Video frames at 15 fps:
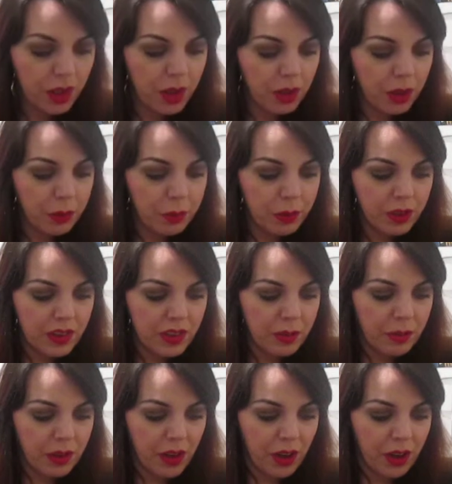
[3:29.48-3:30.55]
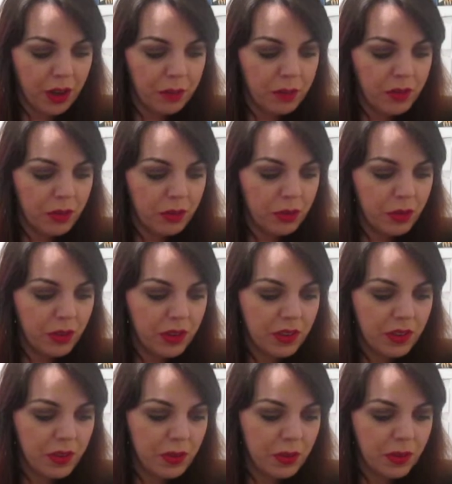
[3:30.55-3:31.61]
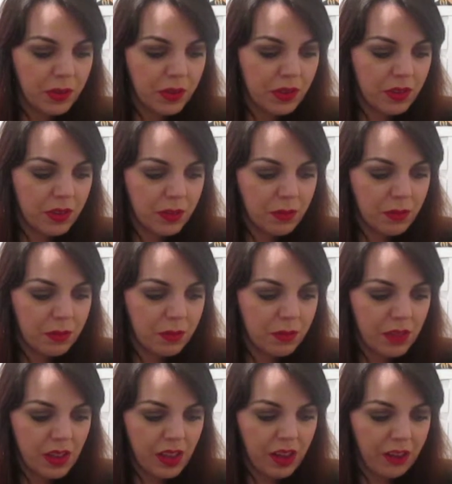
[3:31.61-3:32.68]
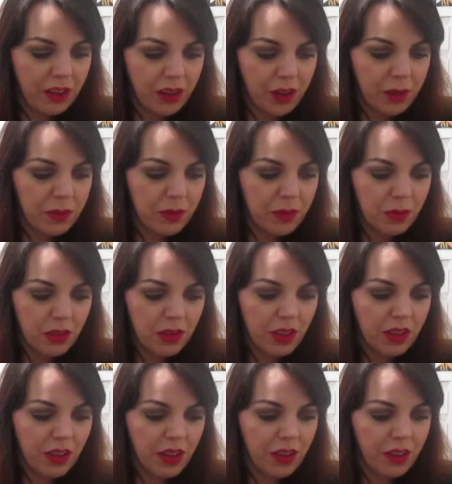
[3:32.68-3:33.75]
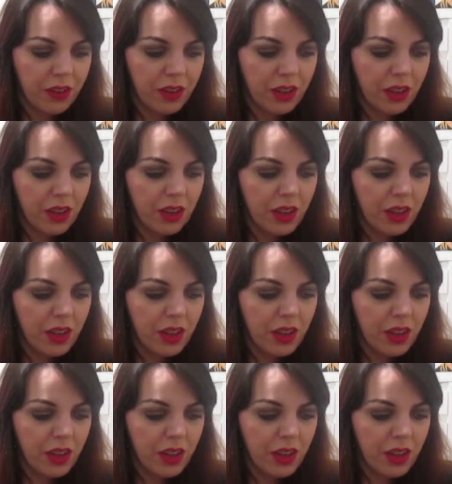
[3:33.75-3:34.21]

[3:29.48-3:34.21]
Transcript: I'm going to put this on my arm, so do excuse the hairy arms. Well, not that hairy.